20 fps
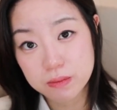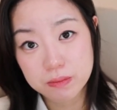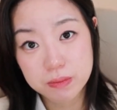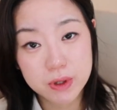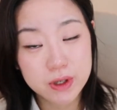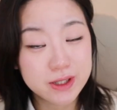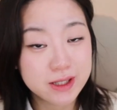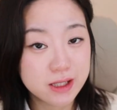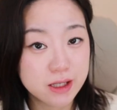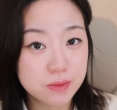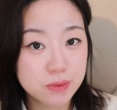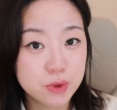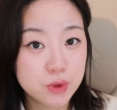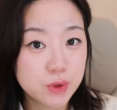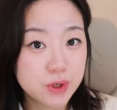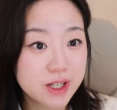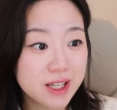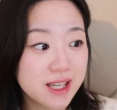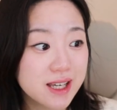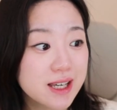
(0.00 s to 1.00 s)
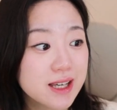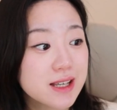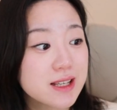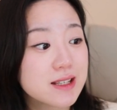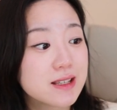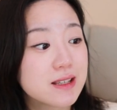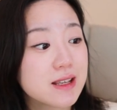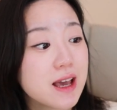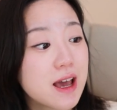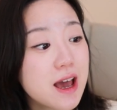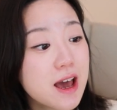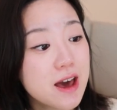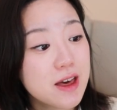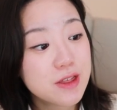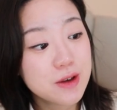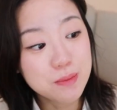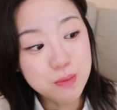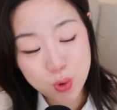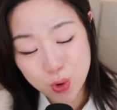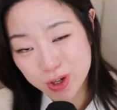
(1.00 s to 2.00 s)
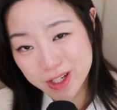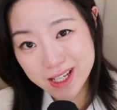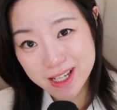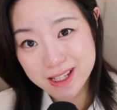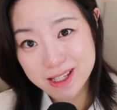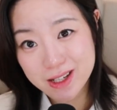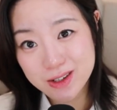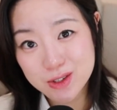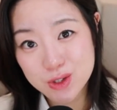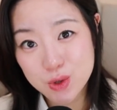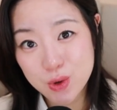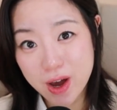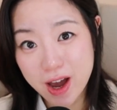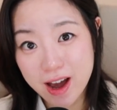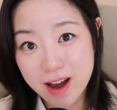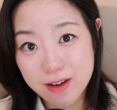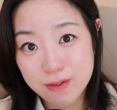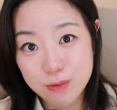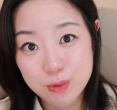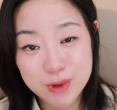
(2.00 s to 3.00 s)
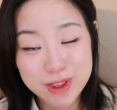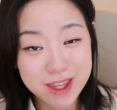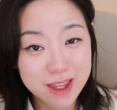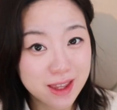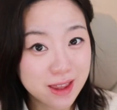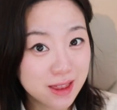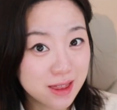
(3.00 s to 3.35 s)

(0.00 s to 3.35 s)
but tip 3 is the more details you have with